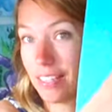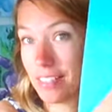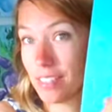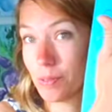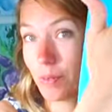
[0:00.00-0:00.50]

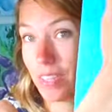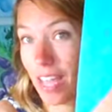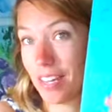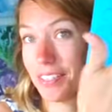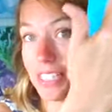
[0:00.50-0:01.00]
This is where the
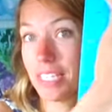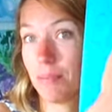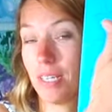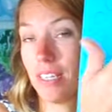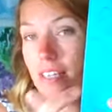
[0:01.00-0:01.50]
head is going to
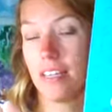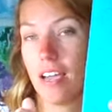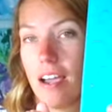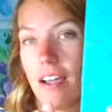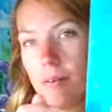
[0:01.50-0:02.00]
be
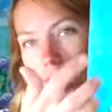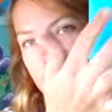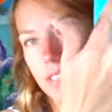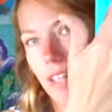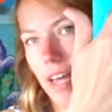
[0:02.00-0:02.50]

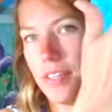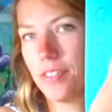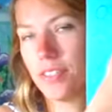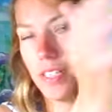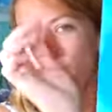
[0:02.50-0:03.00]
because the eyes
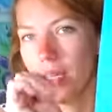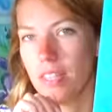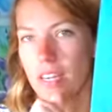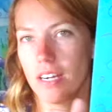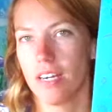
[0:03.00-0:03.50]
are going to be
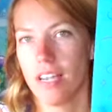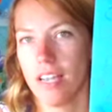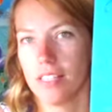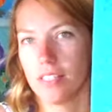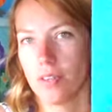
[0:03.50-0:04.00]
there,
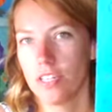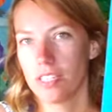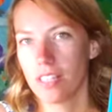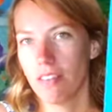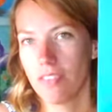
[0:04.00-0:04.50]
and so I
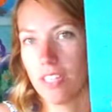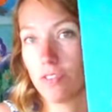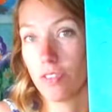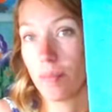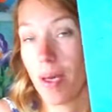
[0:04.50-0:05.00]
just left these
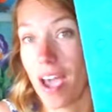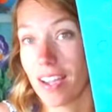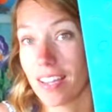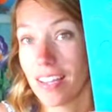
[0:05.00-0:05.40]
for the back.